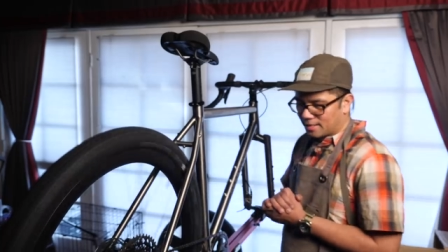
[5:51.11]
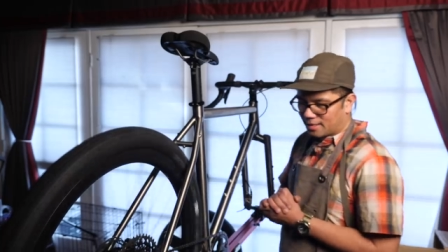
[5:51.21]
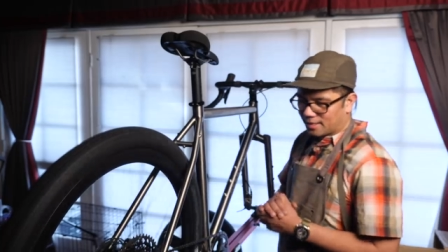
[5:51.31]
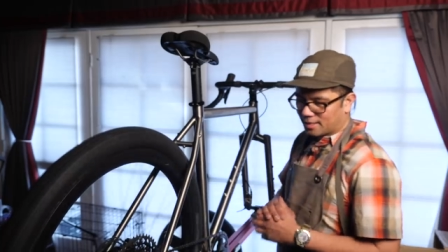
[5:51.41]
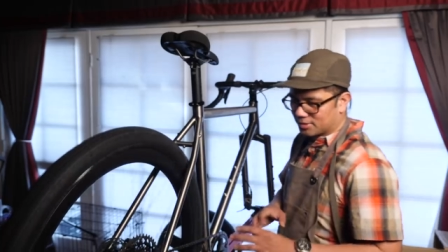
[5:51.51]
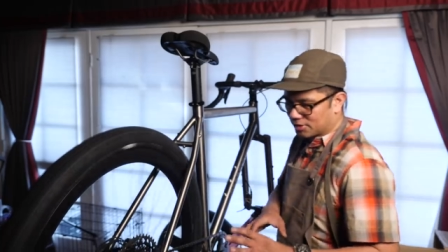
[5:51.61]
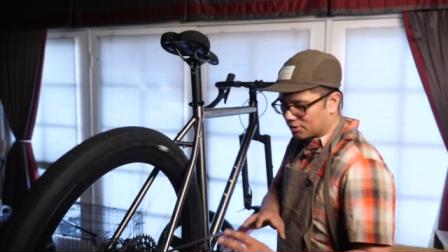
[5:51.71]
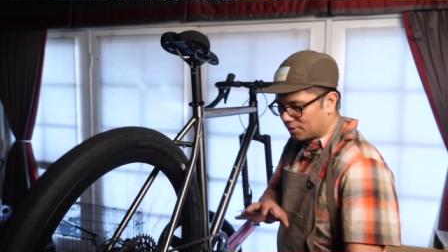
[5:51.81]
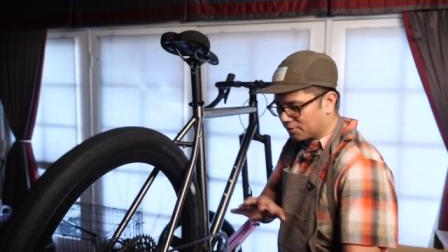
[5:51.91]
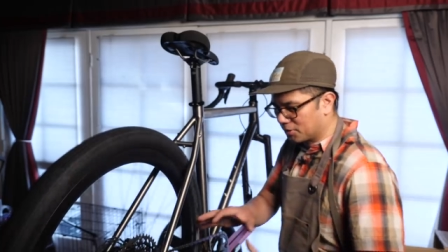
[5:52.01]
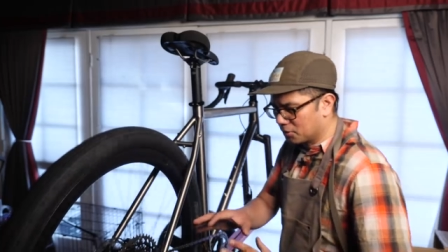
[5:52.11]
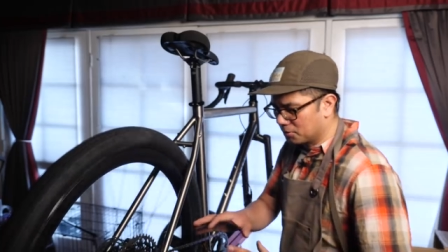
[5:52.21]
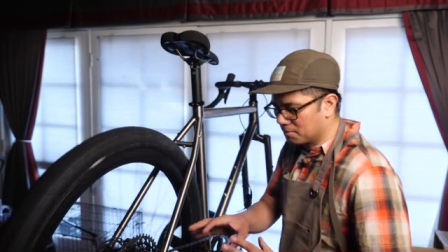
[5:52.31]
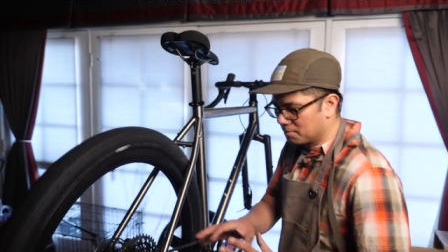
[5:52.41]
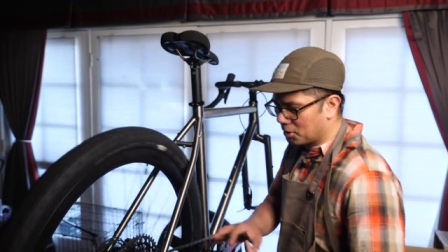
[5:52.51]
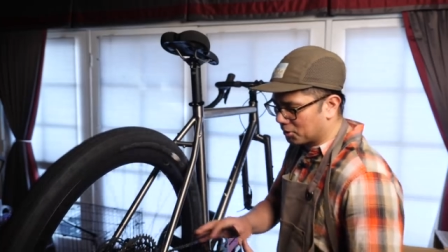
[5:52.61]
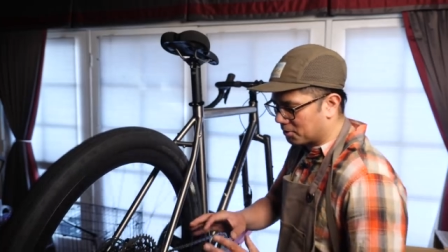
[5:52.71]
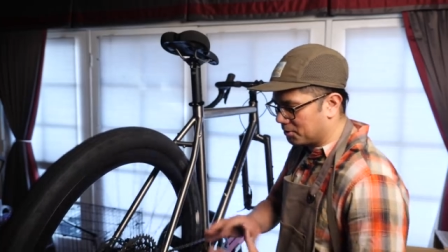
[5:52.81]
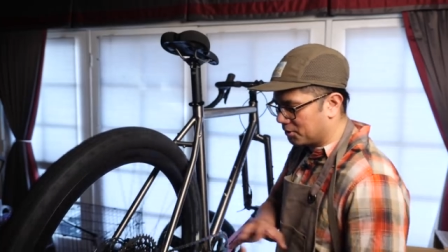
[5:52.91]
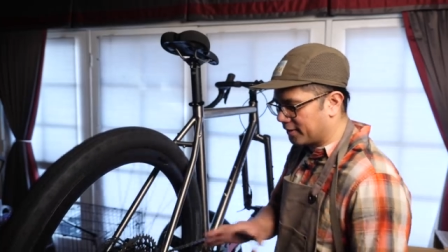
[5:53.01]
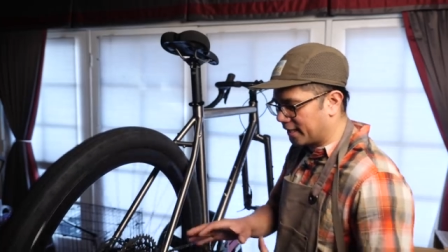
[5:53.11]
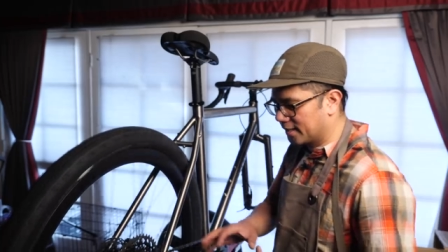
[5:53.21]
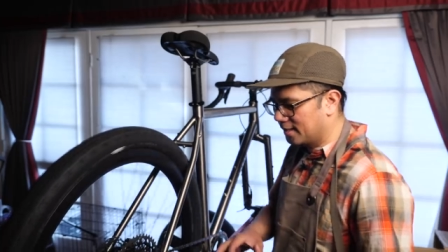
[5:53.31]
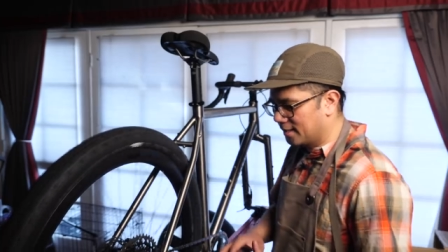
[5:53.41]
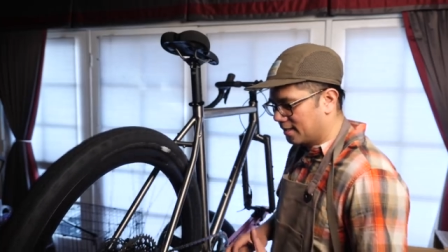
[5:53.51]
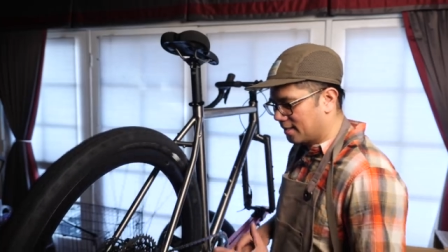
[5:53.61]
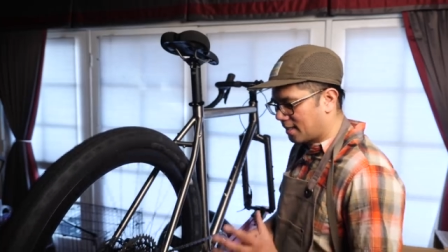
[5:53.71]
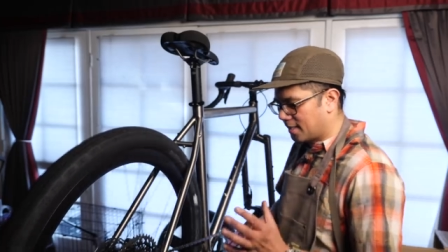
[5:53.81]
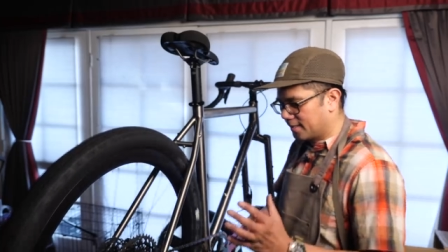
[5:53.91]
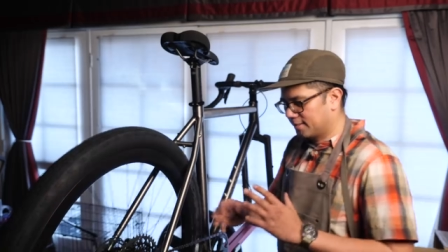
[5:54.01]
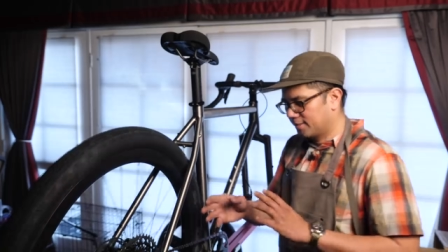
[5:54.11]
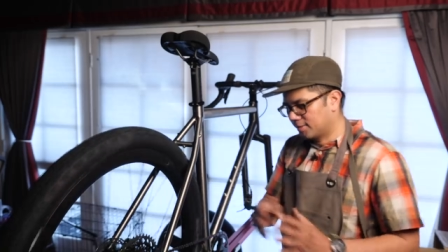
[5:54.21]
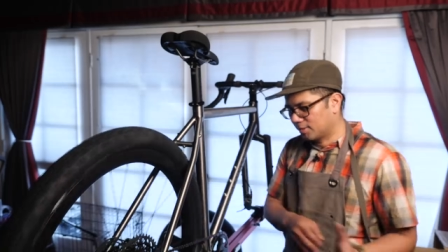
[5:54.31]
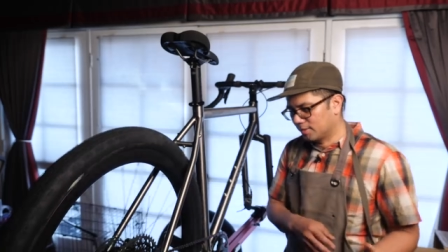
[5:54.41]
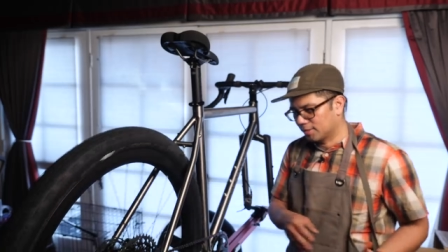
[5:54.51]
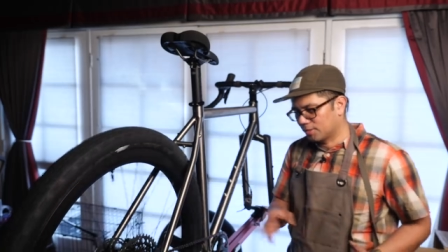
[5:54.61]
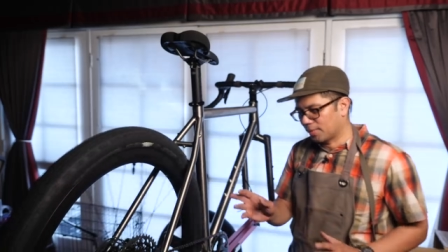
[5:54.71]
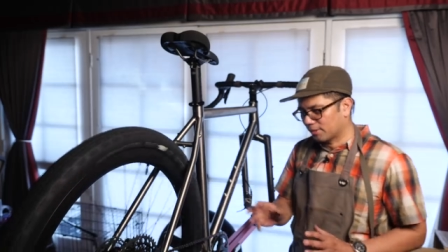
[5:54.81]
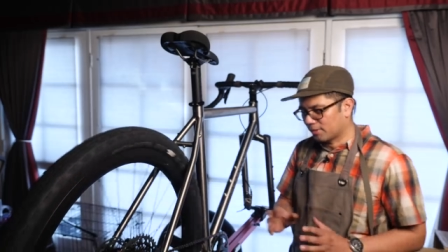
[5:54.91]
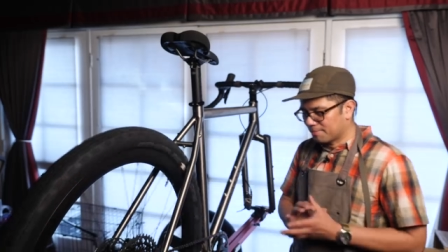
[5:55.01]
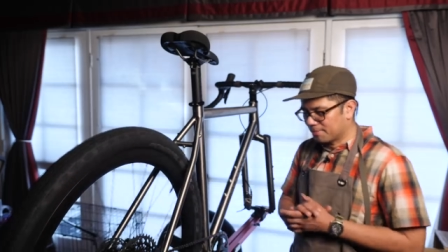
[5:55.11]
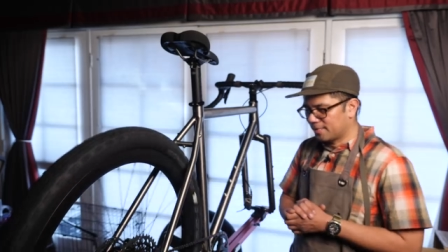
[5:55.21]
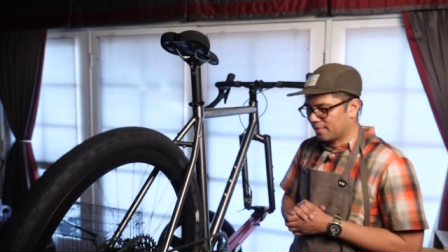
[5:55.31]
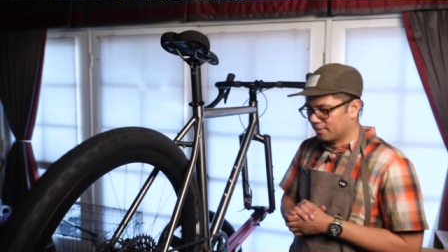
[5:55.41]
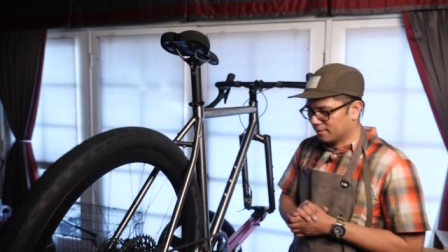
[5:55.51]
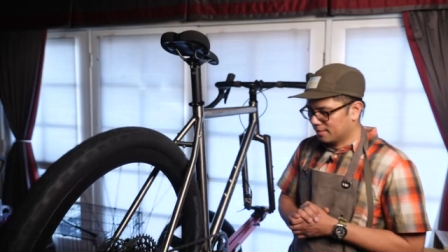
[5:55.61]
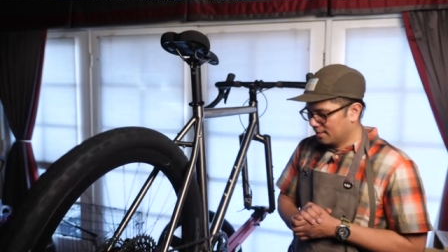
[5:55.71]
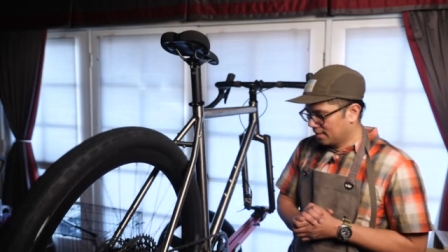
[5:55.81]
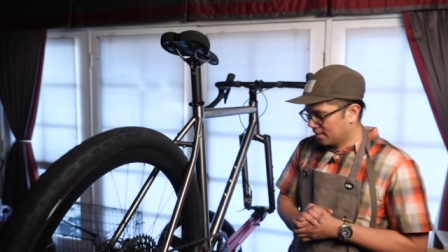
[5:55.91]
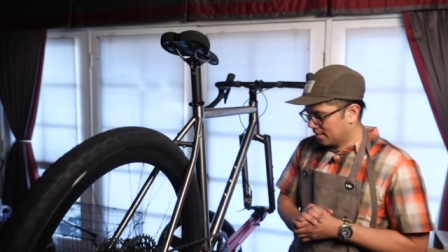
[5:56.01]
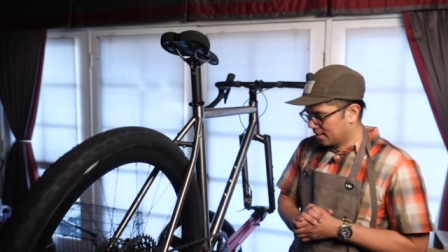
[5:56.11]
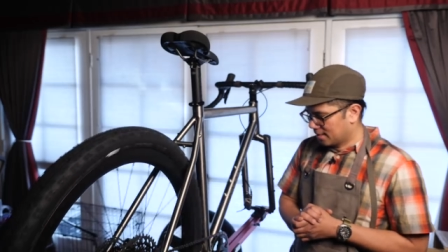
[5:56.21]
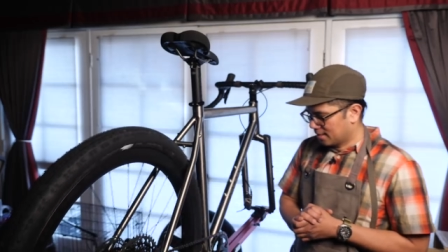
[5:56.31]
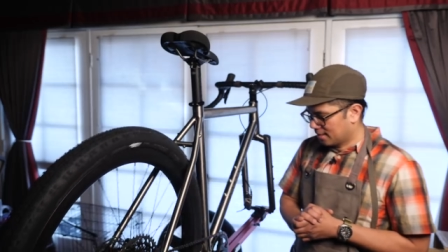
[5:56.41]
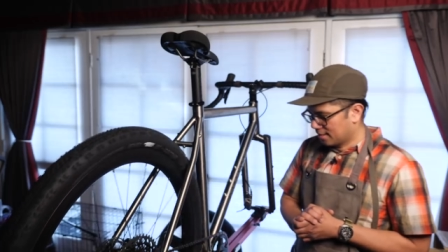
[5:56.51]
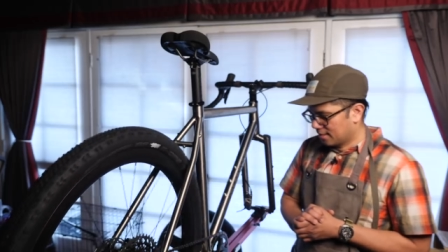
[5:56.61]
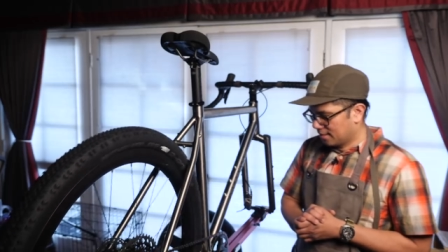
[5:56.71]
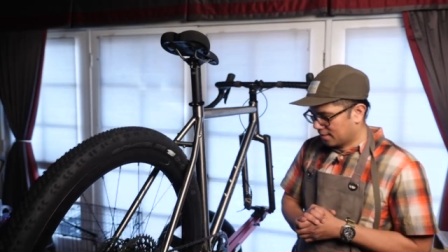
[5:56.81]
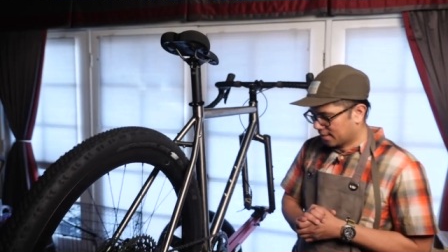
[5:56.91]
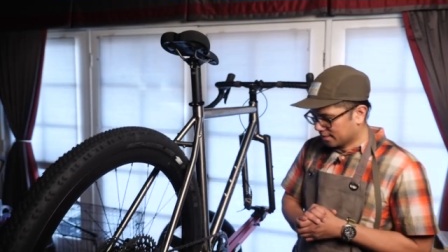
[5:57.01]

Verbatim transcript: I think that's the servo motor moving uh, the derailleur up and down the, the